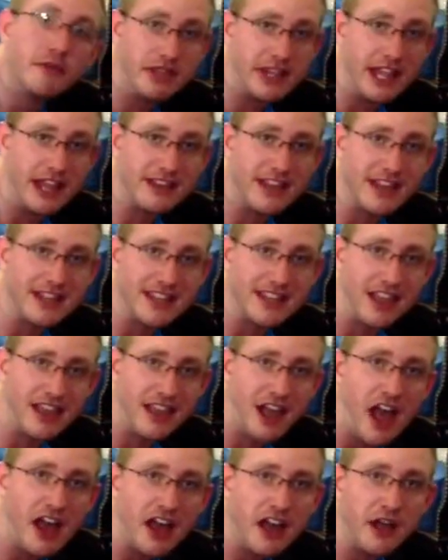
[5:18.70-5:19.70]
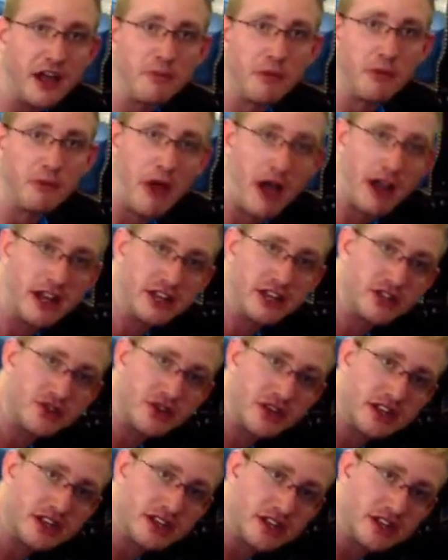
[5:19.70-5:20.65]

that takes a lot of upper body strength.